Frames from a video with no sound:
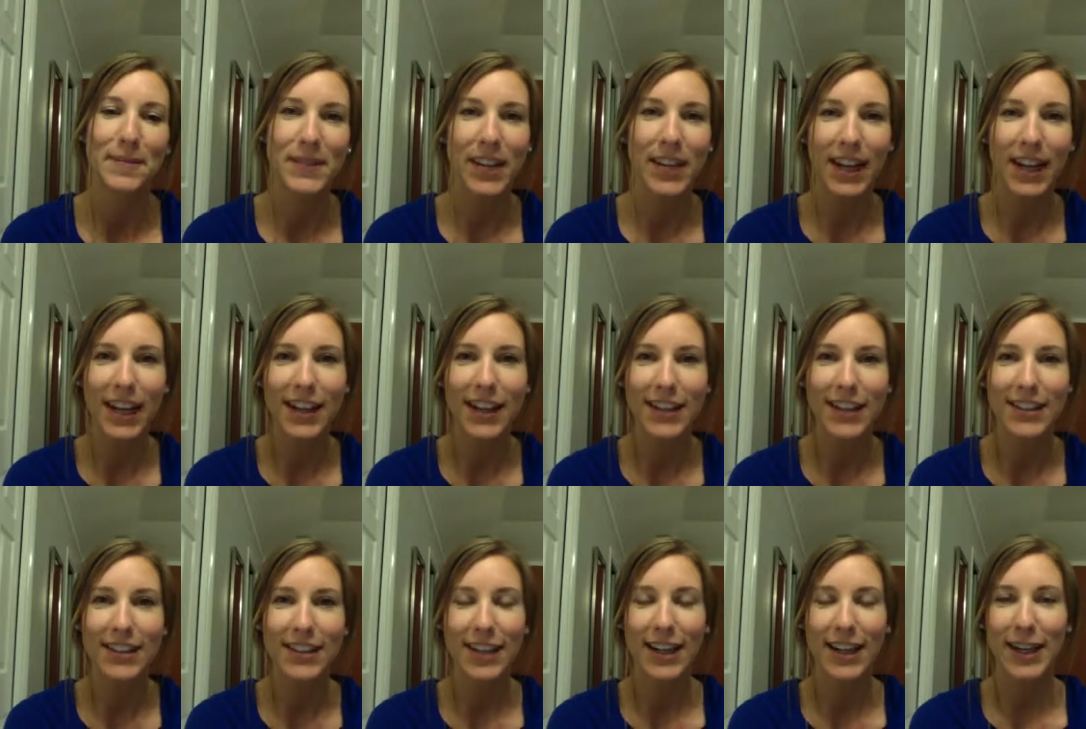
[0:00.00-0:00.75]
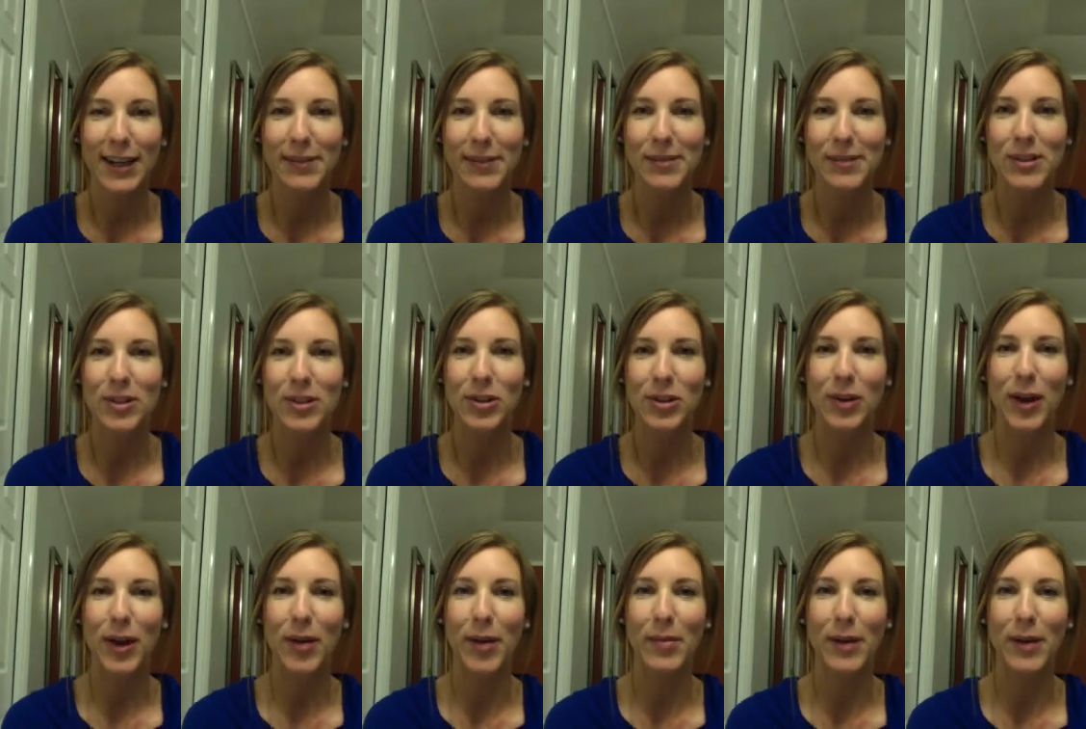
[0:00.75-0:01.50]
taking the time
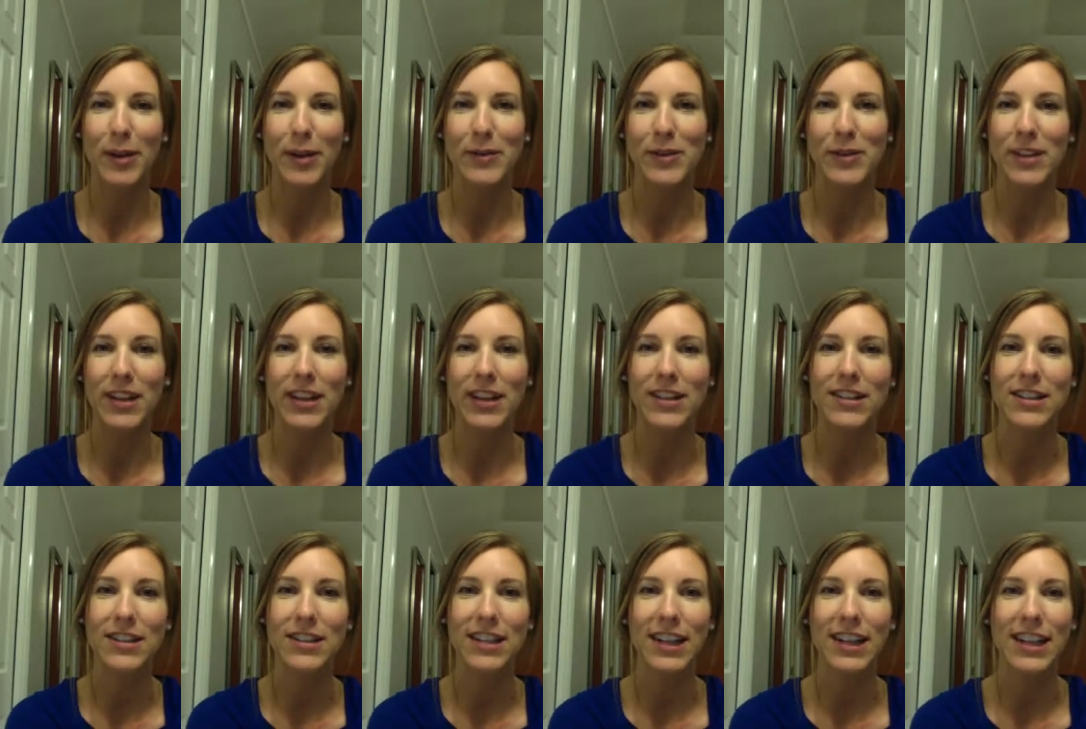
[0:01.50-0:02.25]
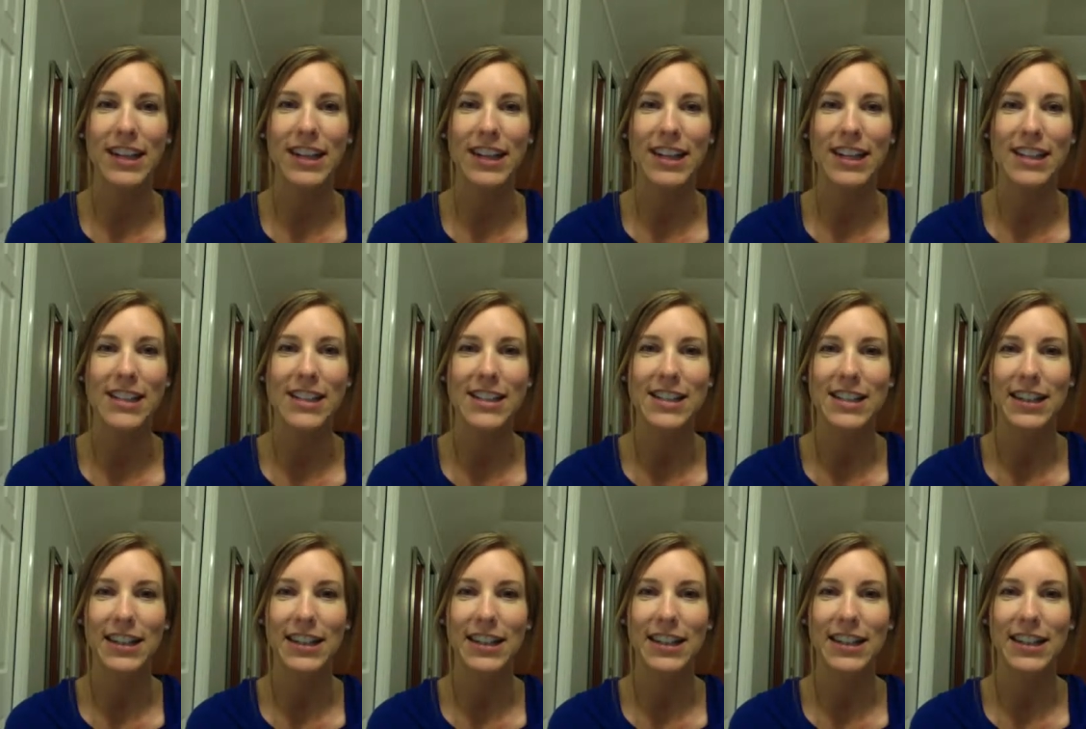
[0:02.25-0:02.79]
to hop on with us and